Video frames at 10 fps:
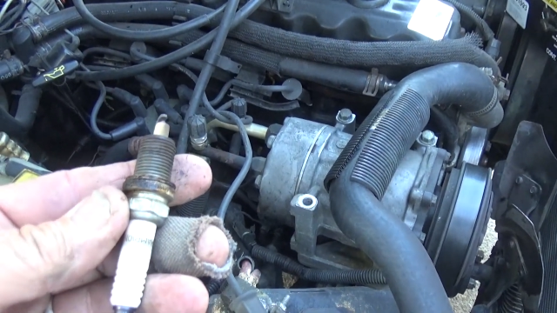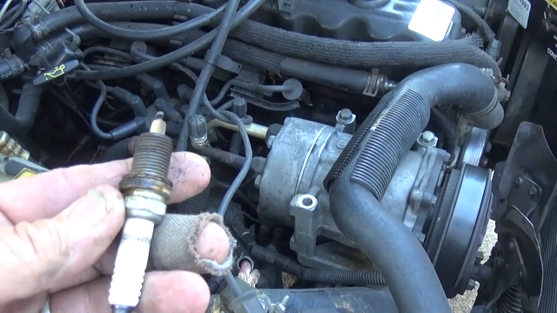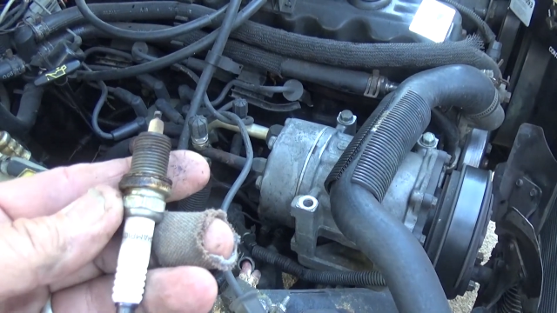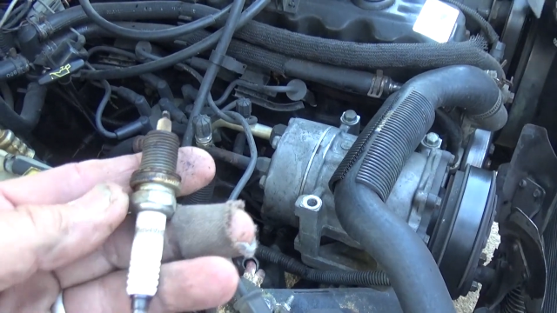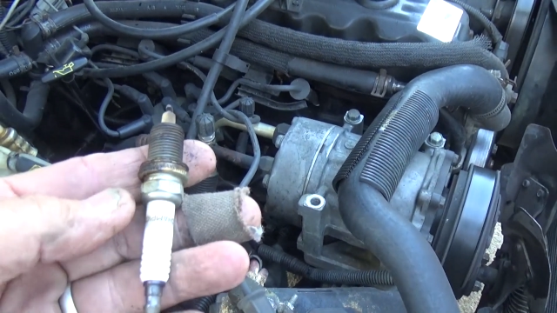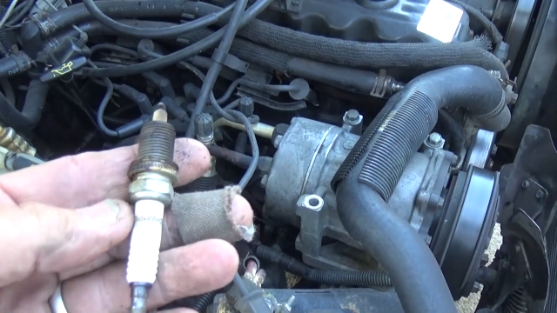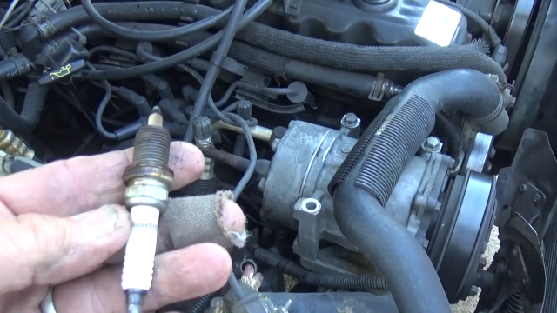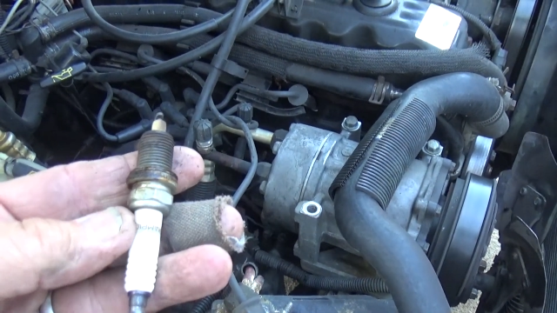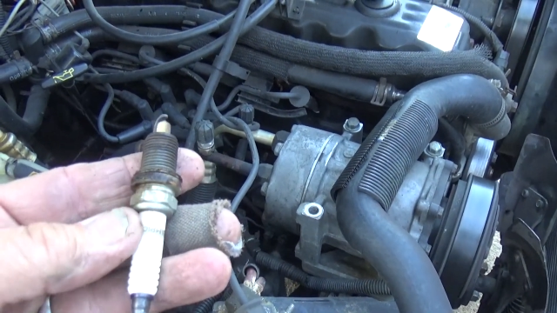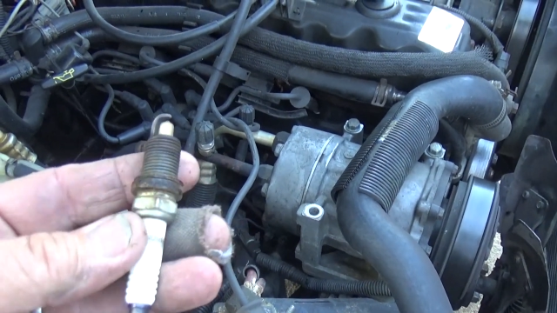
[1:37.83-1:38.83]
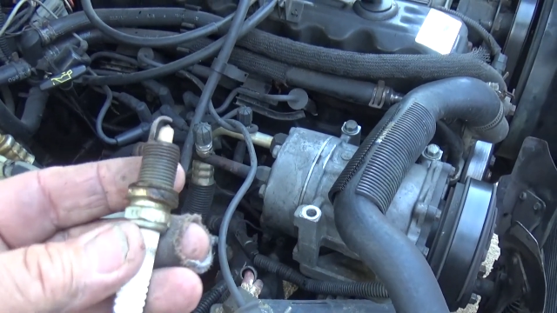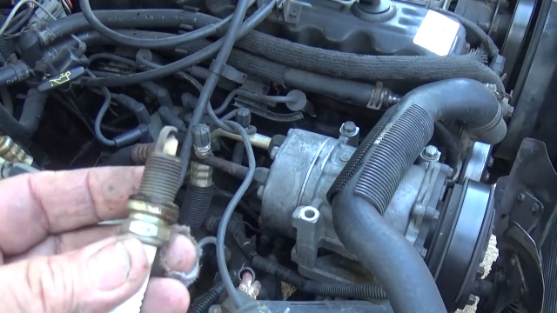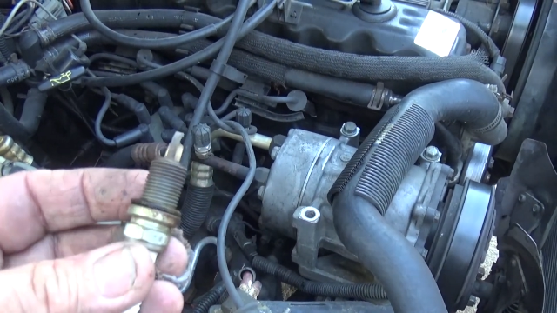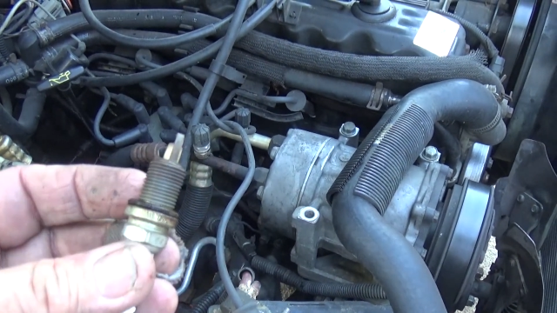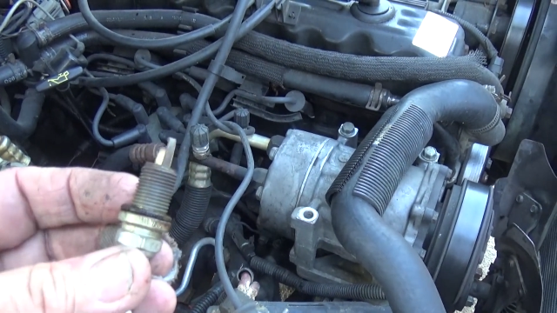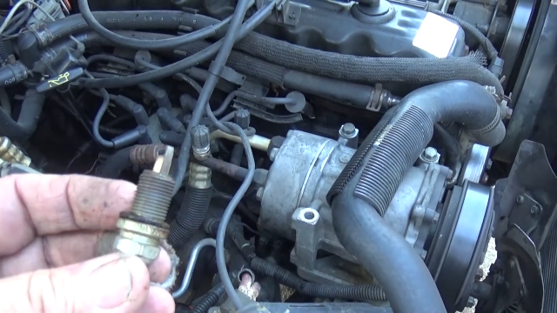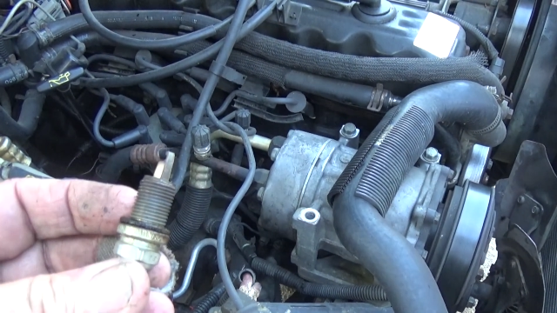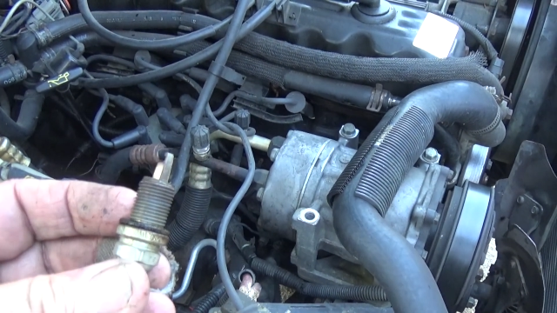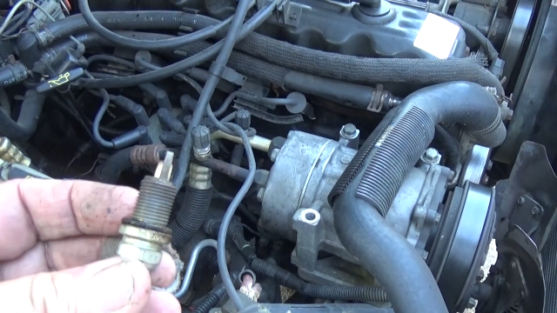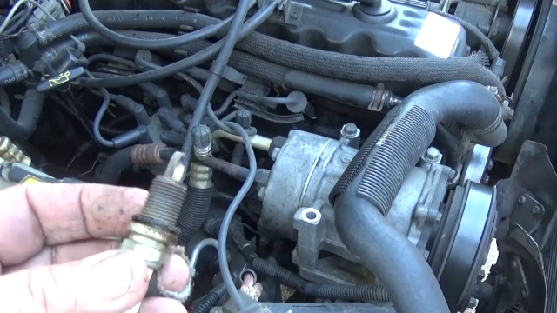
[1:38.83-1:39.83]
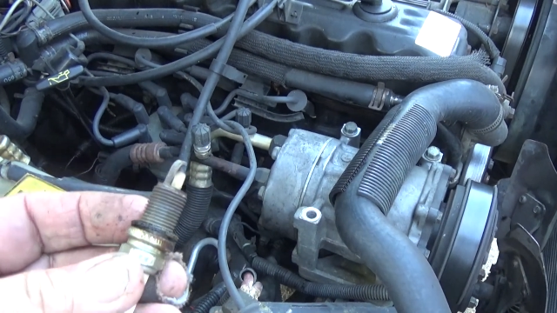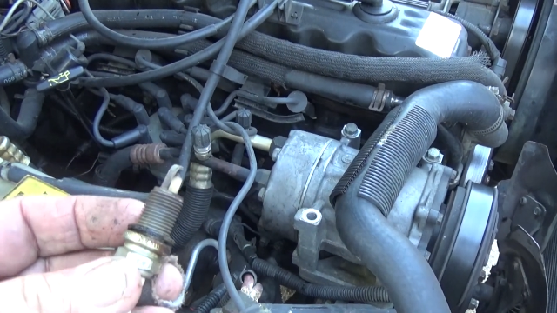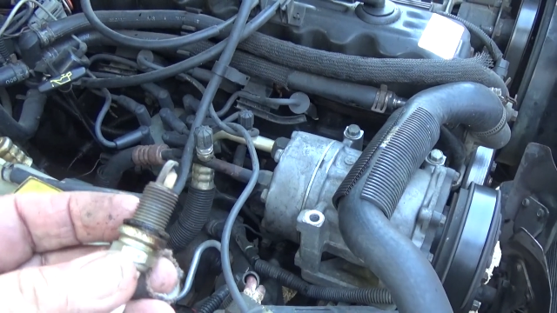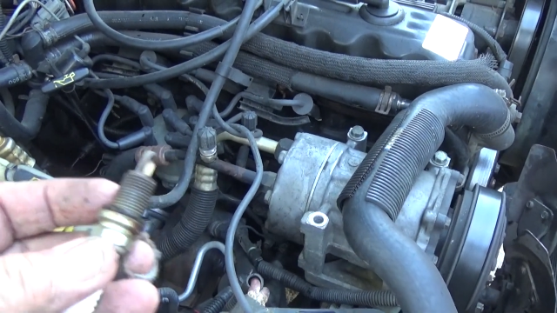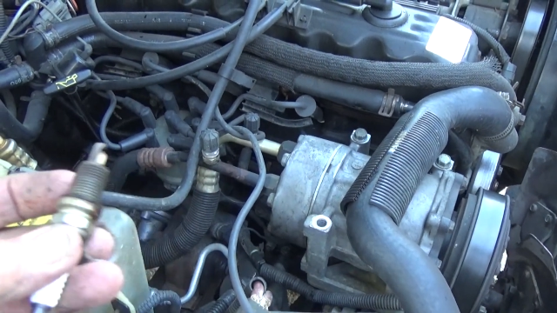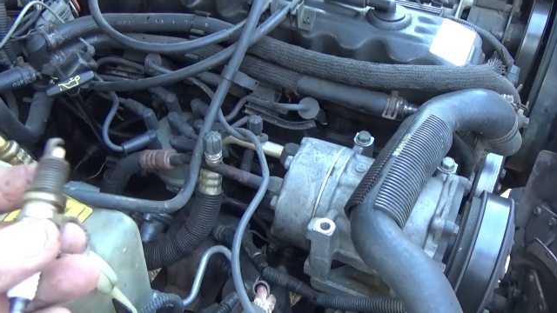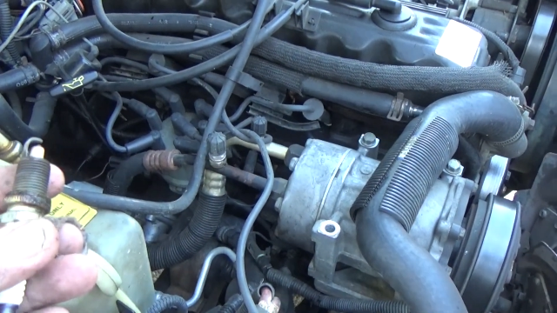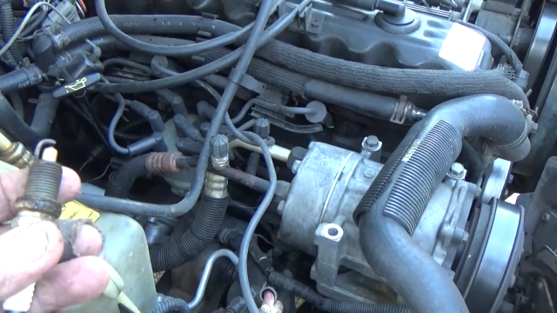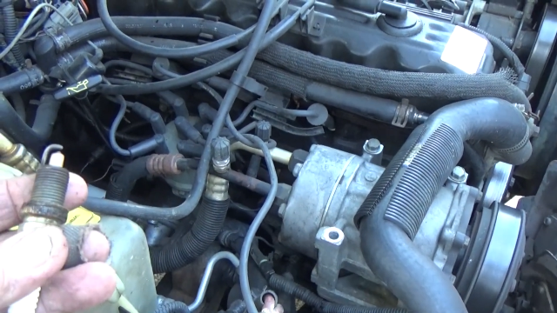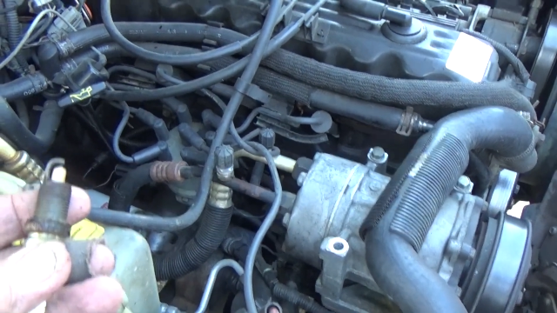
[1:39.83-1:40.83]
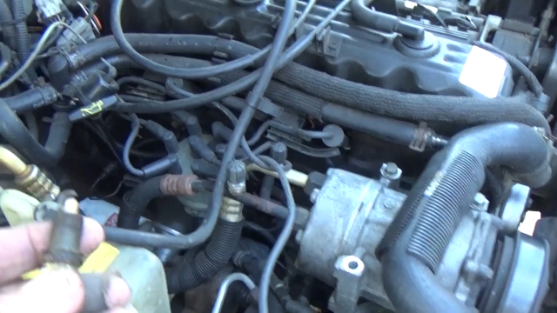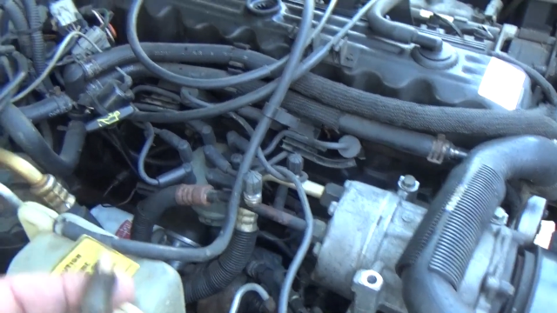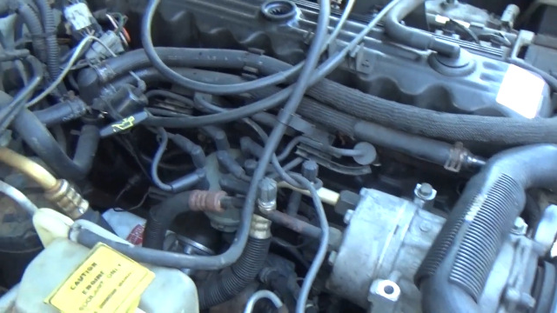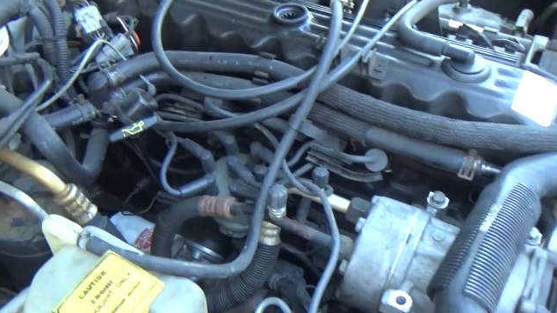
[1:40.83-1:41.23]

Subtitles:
(no speaker visible)